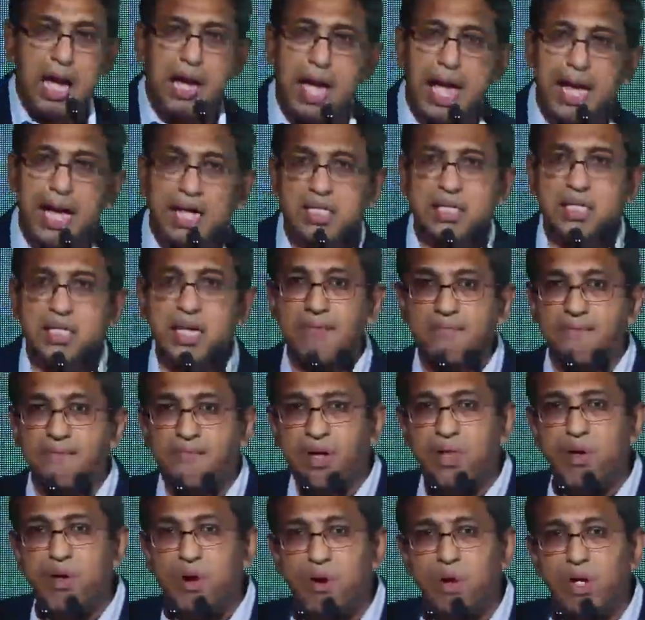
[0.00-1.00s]
Except
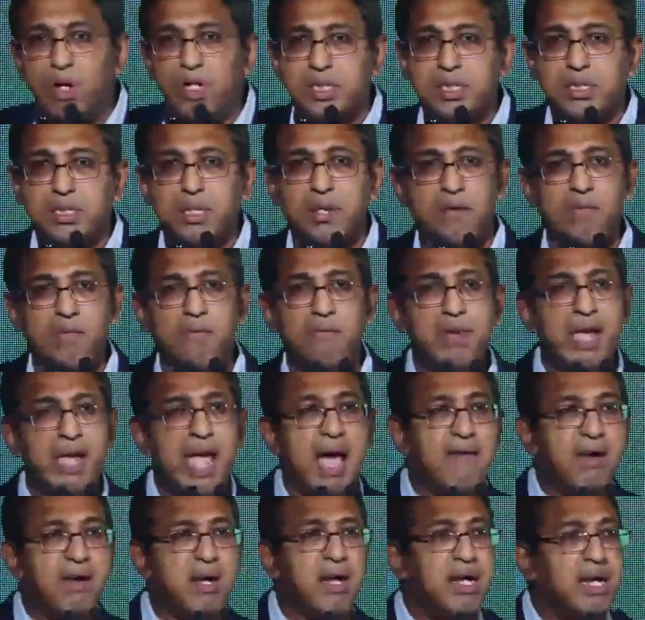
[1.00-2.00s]
for those, we
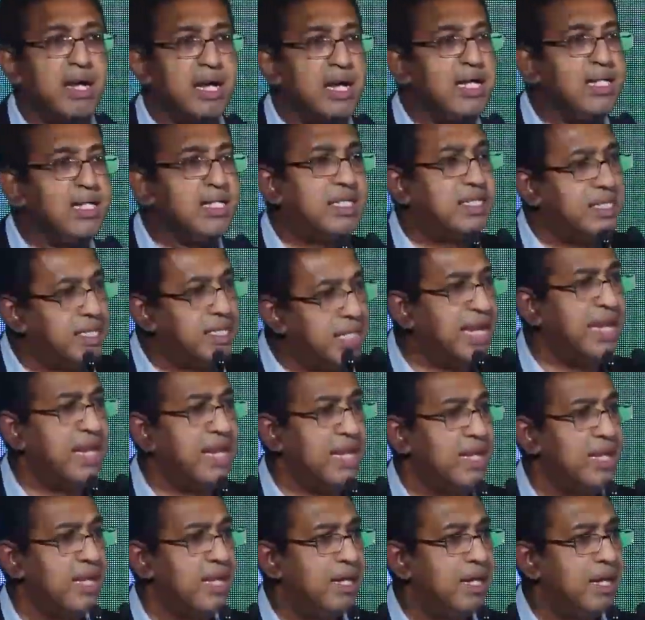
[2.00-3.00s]
haven't really
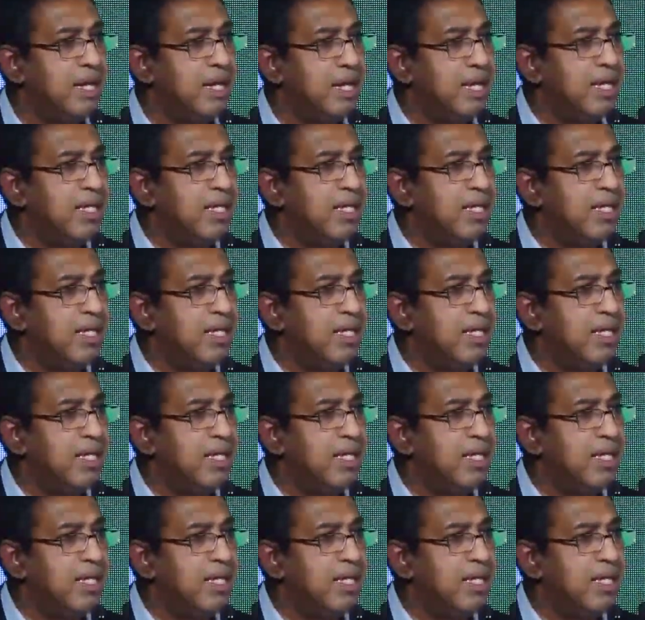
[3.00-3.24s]
seen,